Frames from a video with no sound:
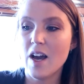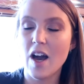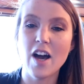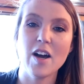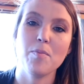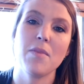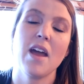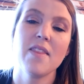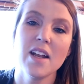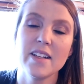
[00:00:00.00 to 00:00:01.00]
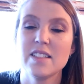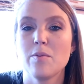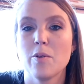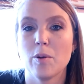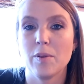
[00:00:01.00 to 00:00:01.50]
and that needs
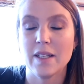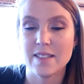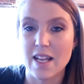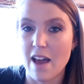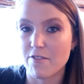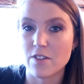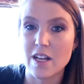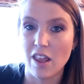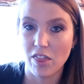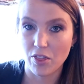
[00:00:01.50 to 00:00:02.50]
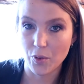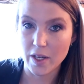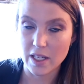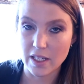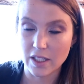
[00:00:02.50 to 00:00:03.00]
to be replaced every
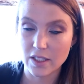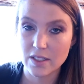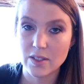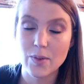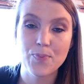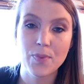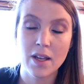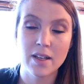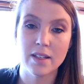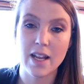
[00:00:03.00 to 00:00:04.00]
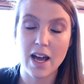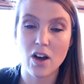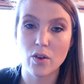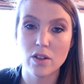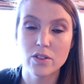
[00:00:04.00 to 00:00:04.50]
3 years.
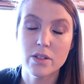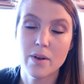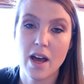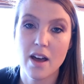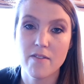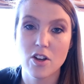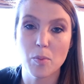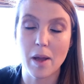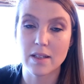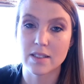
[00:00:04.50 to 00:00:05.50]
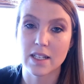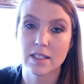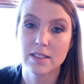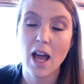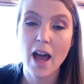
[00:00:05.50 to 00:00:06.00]
Now, you do have your basic
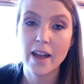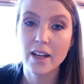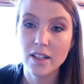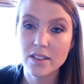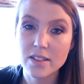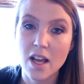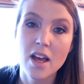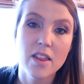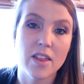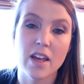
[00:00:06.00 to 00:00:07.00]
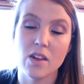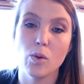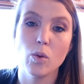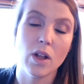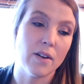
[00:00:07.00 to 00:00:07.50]
tires that you
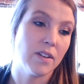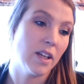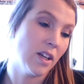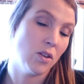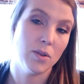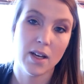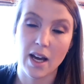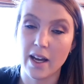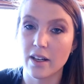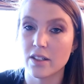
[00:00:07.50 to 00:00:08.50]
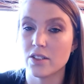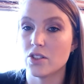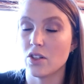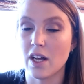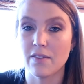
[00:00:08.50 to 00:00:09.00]
will have to get new
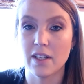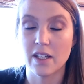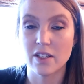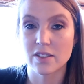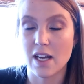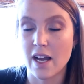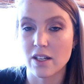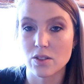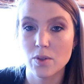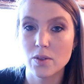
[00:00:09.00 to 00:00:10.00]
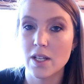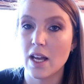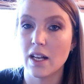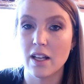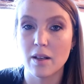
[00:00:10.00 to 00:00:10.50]
tires. You'll have to get your tires
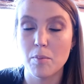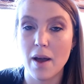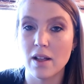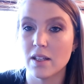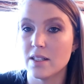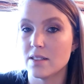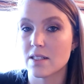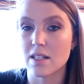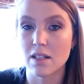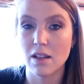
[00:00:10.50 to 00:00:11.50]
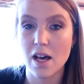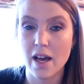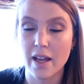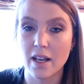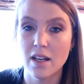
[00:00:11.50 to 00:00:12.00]
rotated, balanced, and
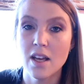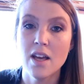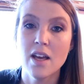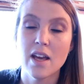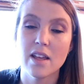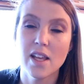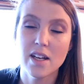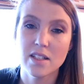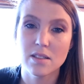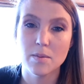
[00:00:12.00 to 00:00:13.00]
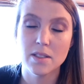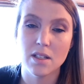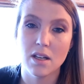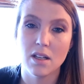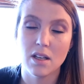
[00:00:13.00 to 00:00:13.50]
aligned, and that needs to be
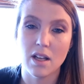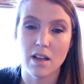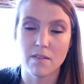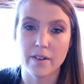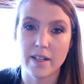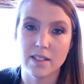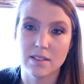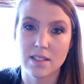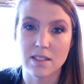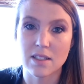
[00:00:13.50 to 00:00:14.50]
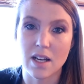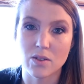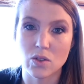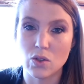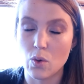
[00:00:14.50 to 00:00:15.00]
done every
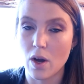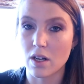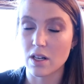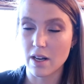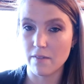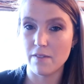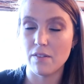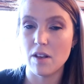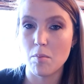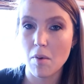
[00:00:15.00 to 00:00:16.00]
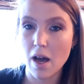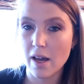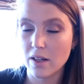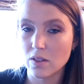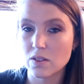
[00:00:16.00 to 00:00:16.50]
6,250
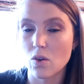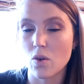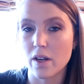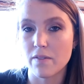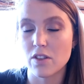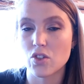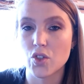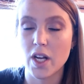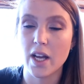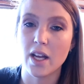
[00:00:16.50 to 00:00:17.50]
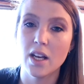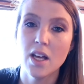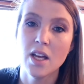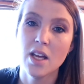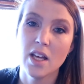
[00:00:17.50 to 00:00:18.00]
miles, or if the tread
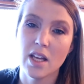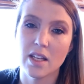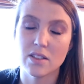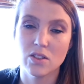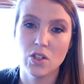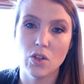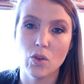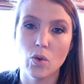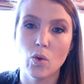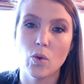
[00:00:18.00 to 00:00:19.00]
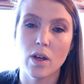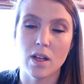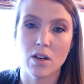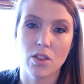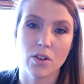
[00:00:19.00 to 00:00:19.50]
is 2
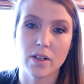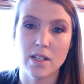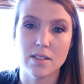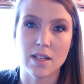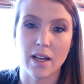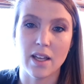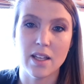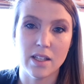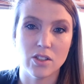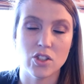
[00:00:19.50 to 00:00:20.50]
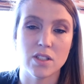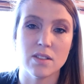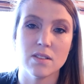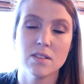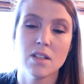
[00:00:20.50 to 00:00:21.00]
32
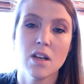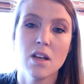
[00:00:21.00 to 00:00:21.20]
inches,